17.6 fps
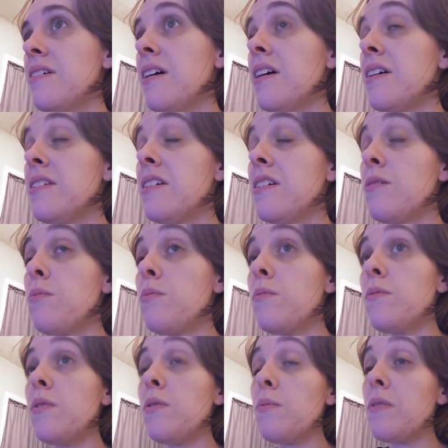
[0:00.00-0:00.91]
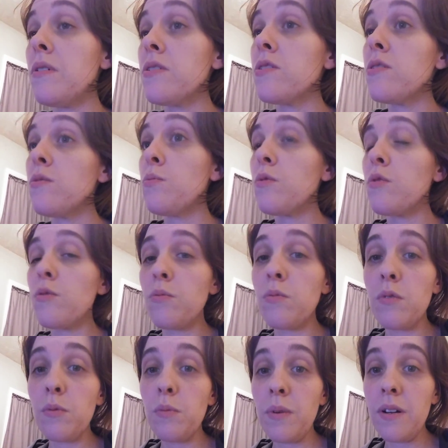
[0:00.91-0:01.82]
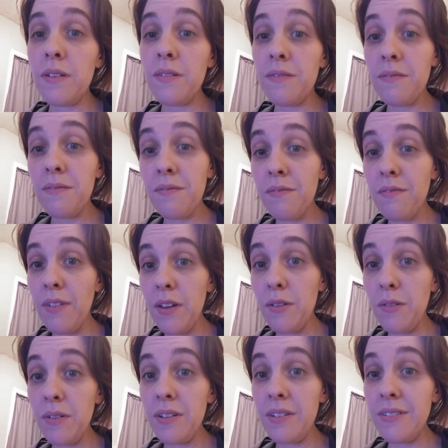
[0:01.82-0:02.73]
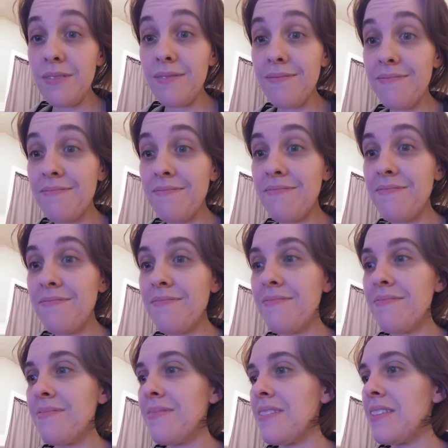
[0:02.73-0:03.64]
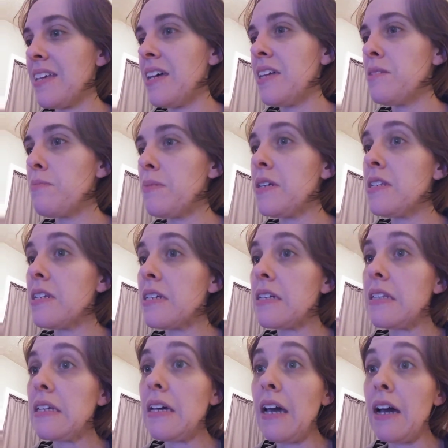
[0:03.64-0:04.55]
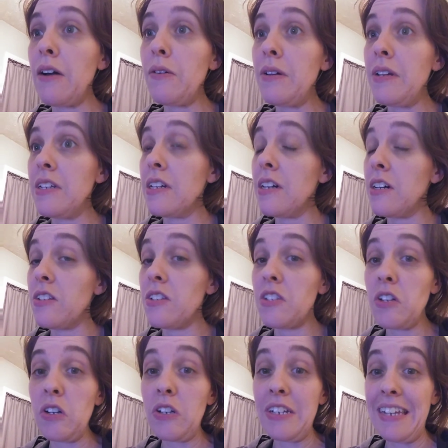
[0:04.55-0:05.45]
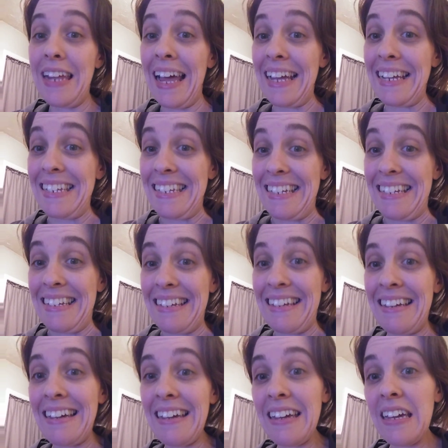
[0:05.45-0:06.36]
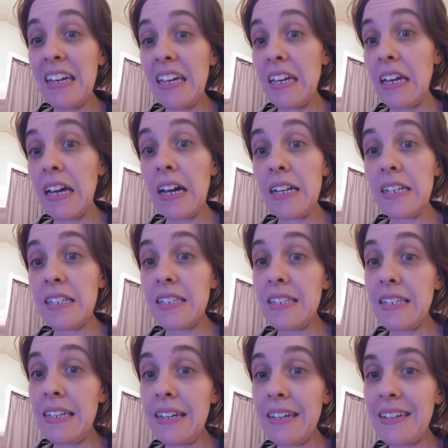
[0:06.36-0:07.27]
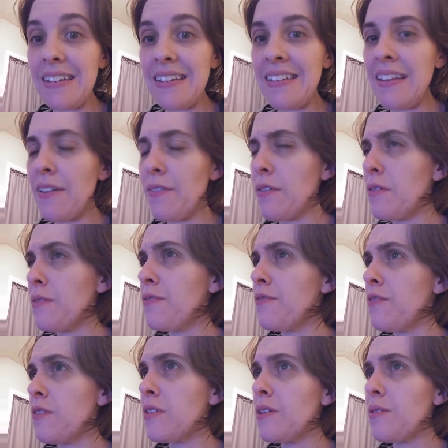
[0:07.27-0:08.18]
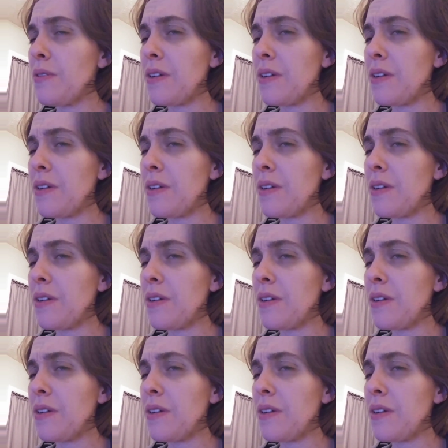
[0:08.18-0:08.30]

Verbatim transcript: And he, he was a World War One veteran. That's basically how he got started acting. He got sick. He never fully